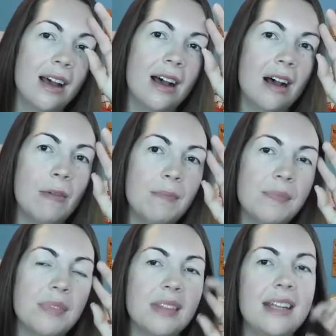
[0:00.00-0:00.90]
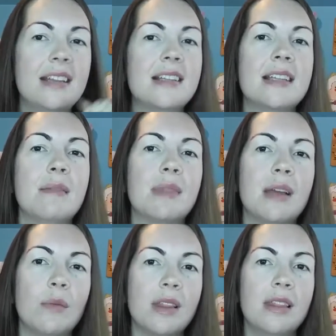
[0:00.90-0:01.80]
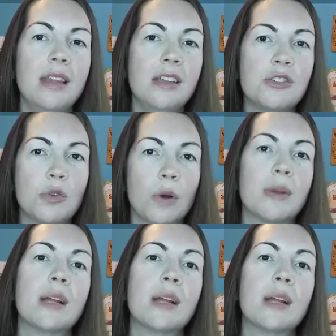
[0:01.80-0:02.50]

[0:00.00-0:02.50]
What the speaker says: They did the same thing with the Stormy.